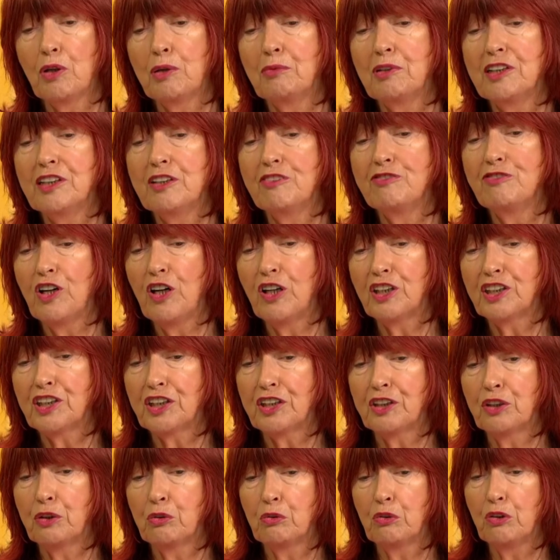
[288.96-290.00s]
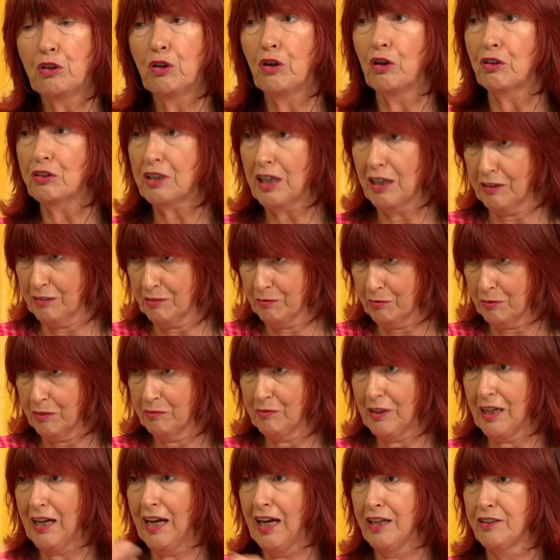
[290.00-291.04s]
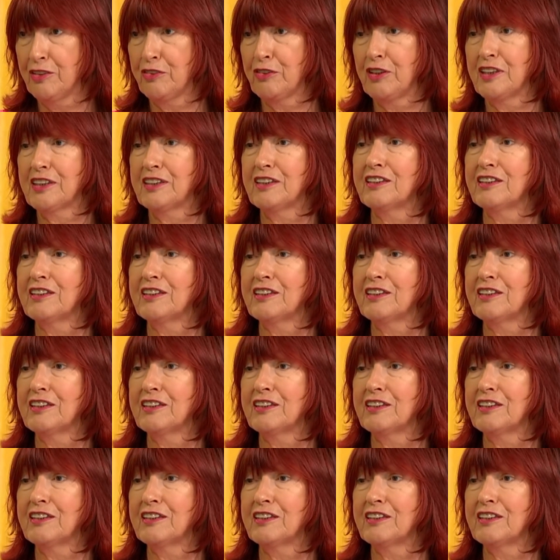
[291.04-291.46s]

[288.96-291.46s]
women, the virginal look, like Andrea.